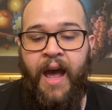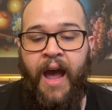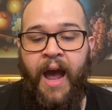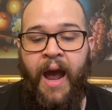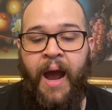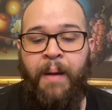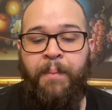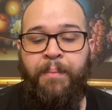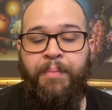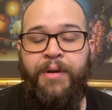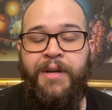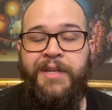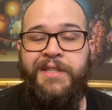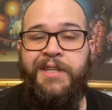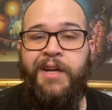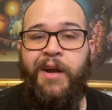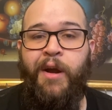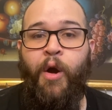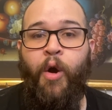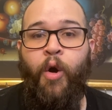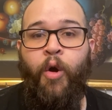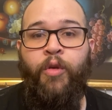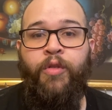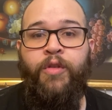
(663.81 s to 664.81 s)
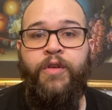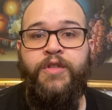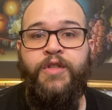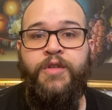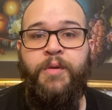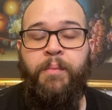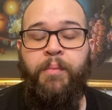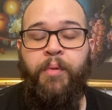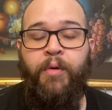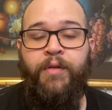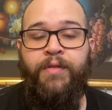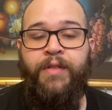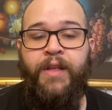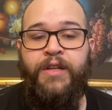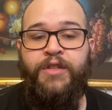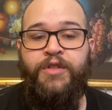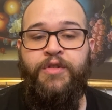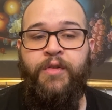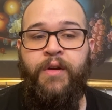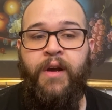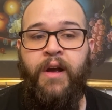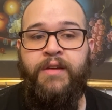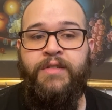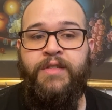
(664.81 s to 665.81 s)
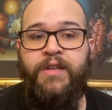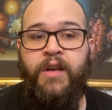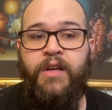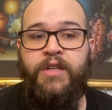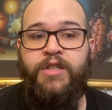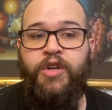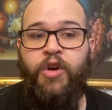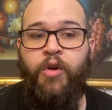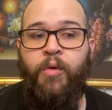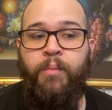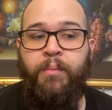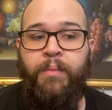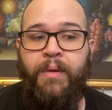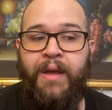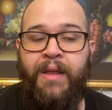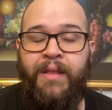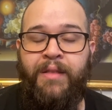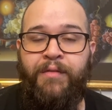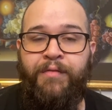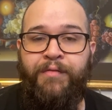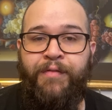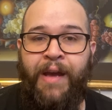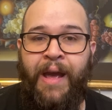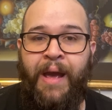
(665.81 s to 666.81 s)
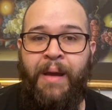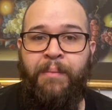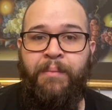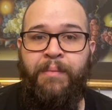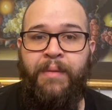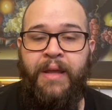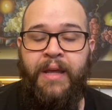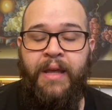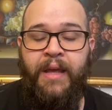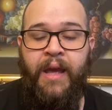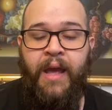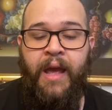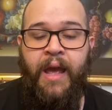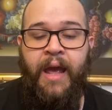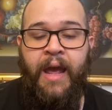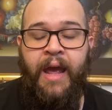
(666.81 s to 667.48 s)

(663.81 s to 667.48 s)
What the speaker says: I appreciate all the support that you guys have shown me and the family.